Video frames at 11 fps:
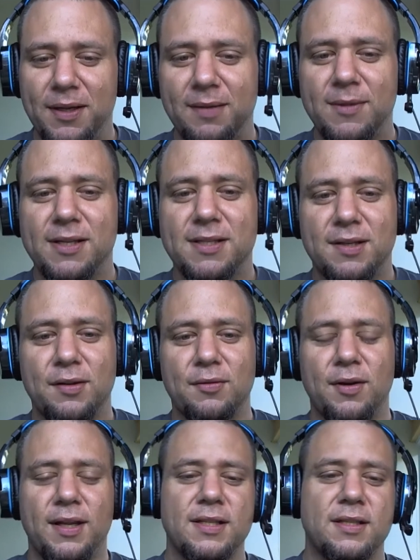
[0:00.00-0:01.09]
my emails and go
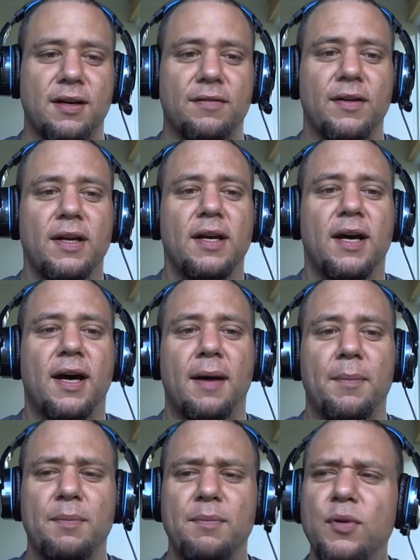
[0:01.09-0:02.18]
through all that stuff. Uh,
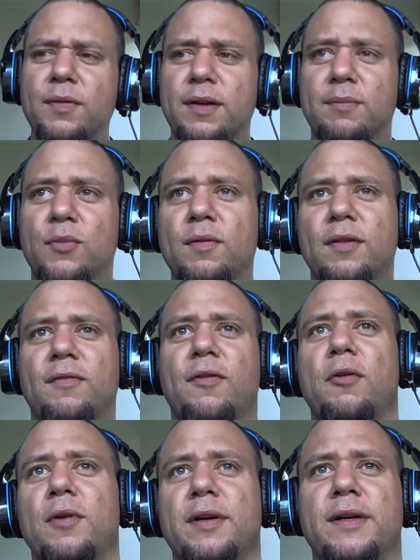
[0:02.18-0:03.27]
but moving moving
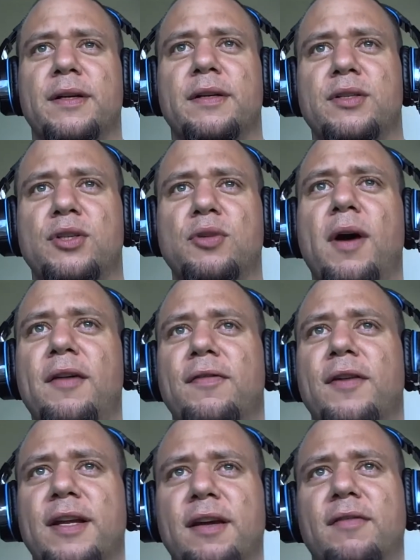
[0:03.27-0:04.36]
forward, do I
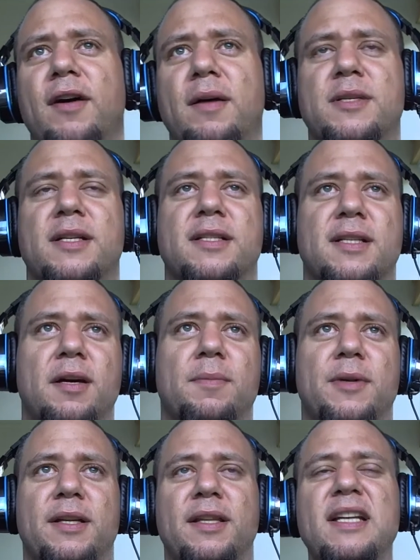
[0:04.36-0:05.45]
forgive Hubsan as a
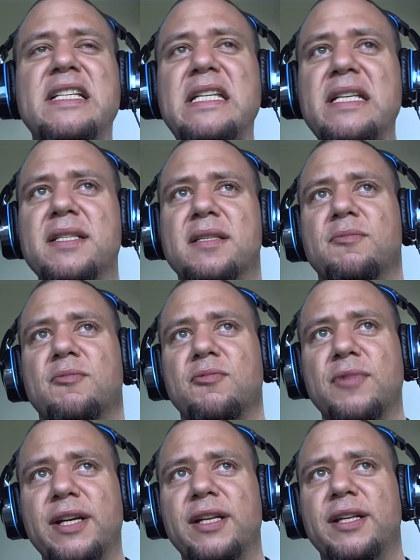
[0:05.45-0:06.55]
company? They did some
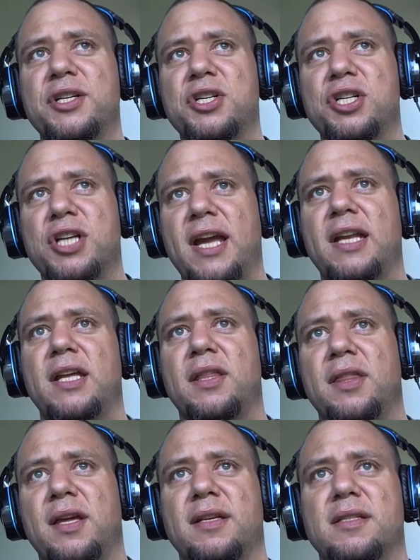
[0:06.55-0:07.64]
really shady
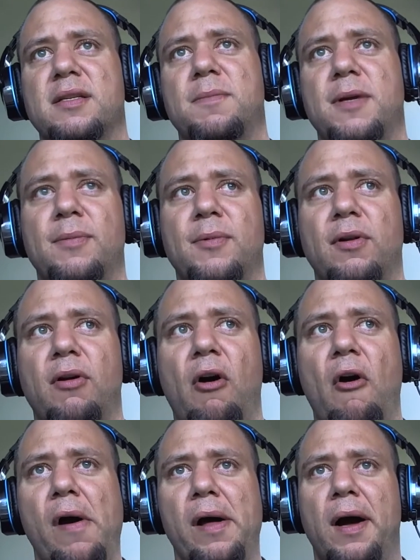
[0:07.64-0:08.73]
things to people.
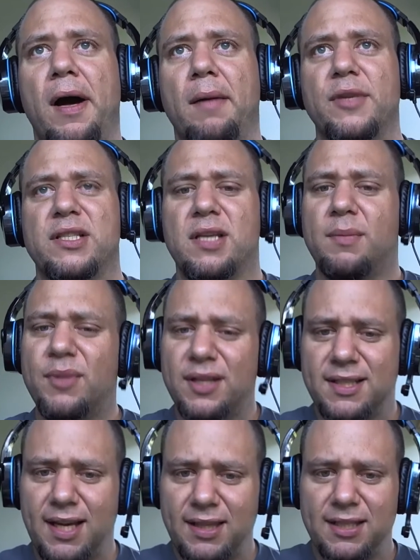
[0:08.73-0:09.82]
Um, the tumble
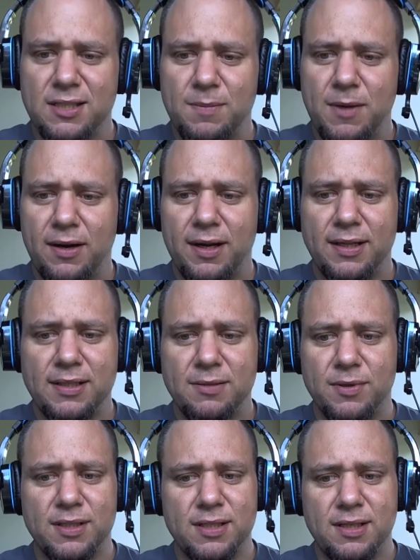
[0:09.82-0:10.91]
of death experience
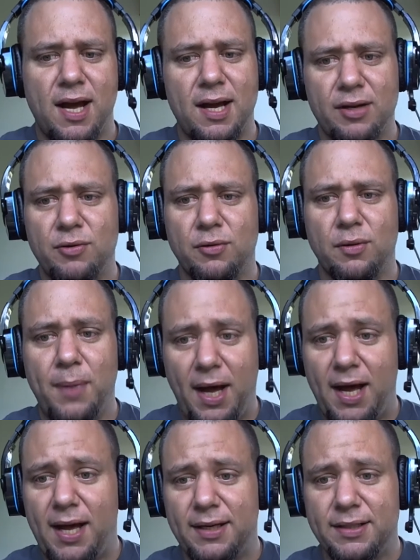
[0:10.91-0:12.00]
was not cool.
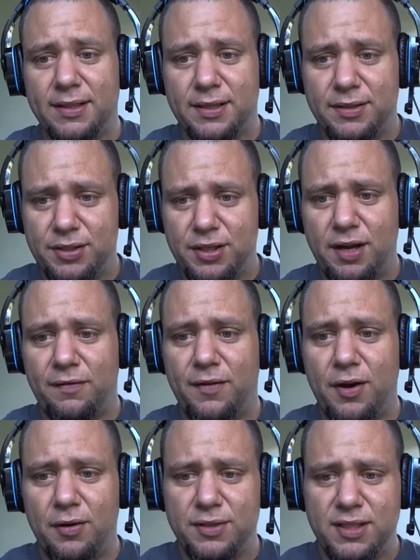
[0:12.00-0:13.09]
Pond,
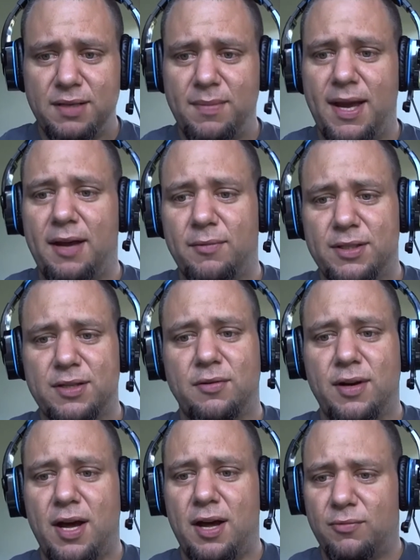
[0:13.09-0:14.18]
GFO, D Man, what's
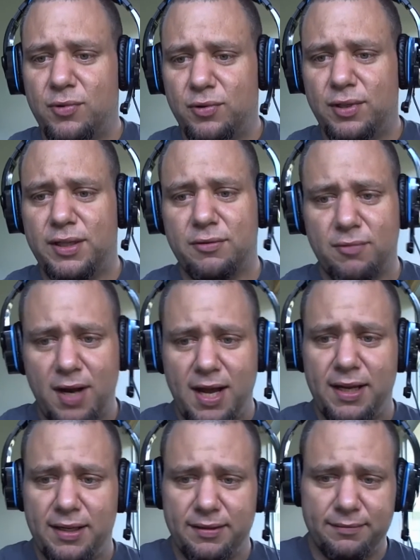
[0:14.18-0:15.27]
going on? Ruland,
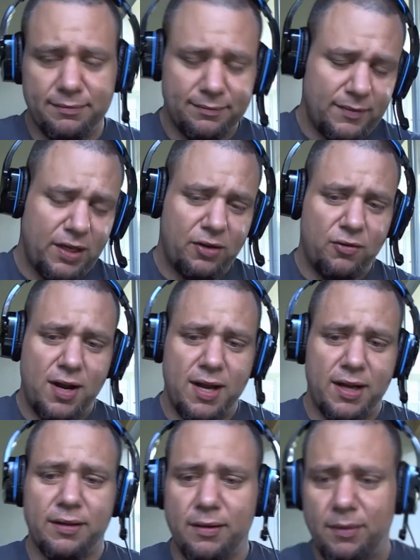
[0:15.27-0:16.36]
Ryan,
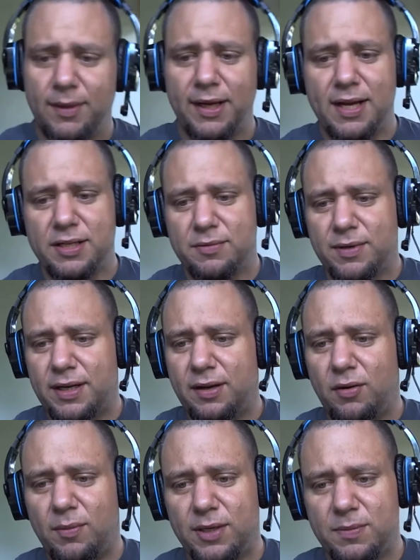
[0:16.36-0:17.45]
Craig. Oh my gosh, we're getting a
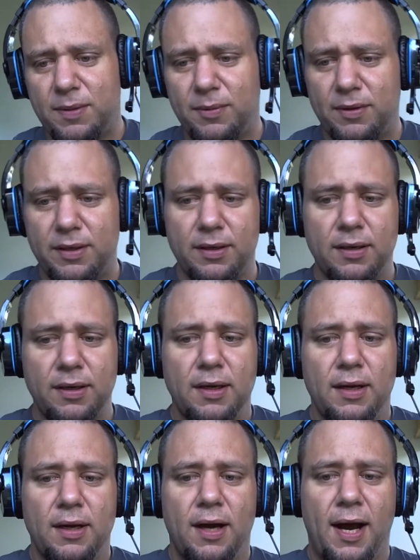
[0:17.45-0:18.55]
whole bunch of people in here.
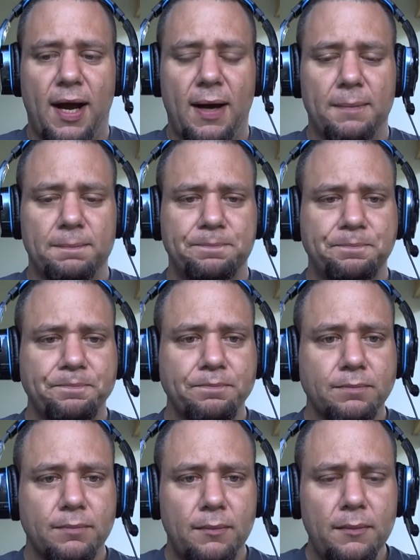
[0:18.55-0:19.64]
Um,
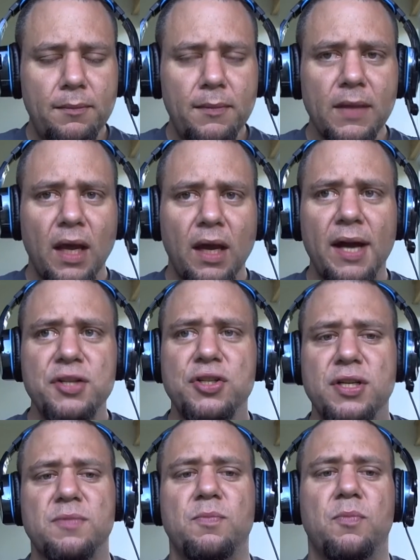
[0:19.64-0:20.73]
I
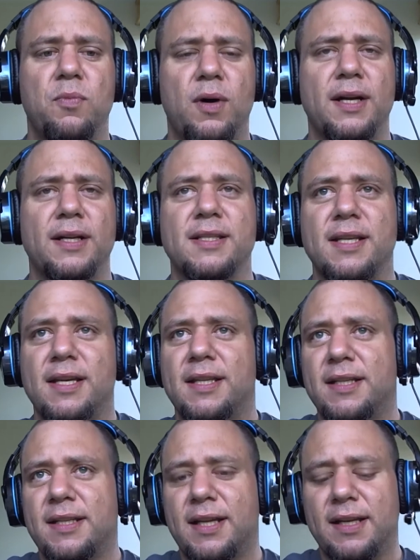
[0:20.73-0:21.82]
just want to say
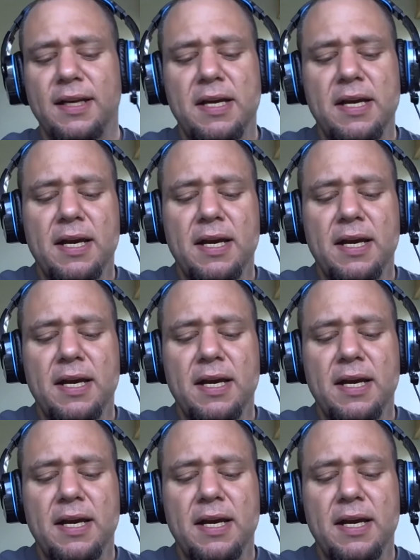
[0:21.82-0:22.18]
that that